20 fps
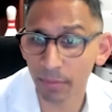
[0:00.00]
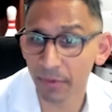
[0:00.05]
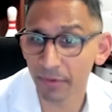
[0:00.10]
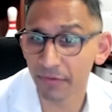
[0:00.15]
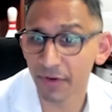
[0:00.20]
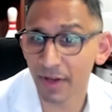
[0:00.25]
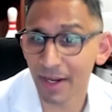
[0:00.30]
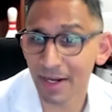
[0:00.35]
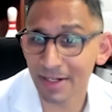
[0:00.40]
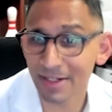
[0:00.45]

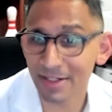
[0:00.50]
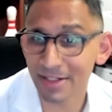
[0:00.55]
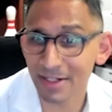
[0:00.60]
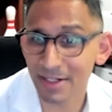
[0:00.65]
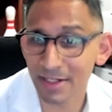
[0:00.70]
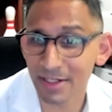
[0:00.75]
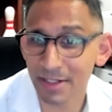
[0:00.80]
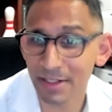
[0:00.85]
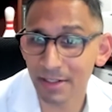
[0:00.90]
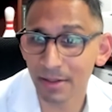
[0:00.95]
of
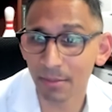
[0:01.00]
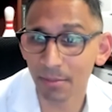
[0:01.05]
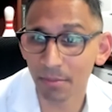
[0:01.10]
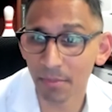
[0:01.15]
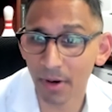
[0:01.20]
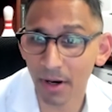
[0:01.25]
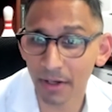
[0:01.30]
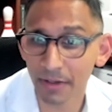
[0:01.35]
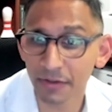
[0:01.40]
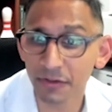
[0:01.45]
18
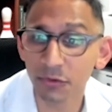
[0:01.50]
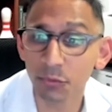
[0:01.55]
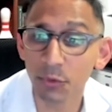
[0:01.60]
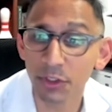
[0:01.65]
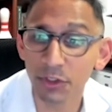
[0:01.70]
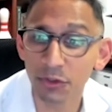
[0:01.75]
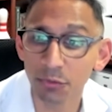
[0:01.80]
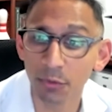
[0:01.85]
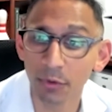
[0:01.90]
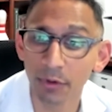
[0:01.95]
months,
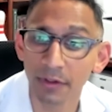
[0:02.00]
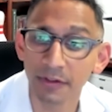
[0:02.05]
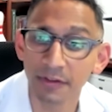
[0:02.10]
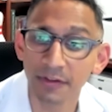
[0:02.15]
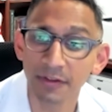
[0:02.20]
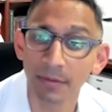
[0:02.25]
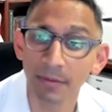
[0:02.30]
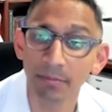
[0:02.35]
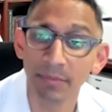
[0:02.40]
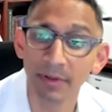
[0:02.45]
which
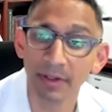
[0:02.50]
was